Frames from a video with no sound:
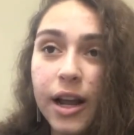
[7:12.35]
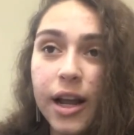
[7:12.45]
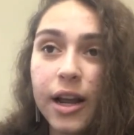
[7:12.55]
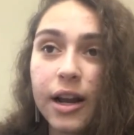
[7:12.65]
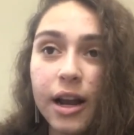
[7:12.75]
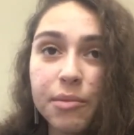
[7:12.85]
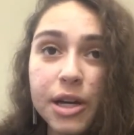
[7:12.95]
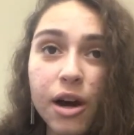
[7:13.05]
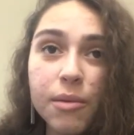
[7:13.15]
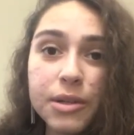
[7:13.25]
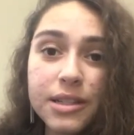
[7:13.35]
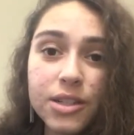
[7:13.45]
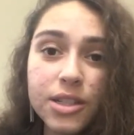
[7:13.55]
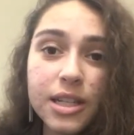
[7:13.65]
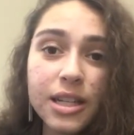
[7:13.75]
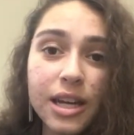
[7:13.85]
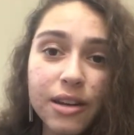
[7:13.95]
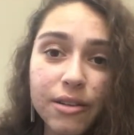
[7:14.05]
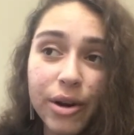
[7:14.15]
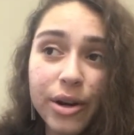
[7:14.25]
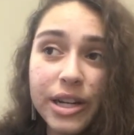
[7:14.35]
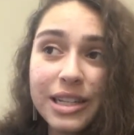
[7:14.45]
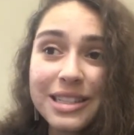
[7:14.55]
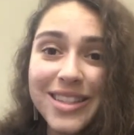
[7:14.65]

and I become essentially like very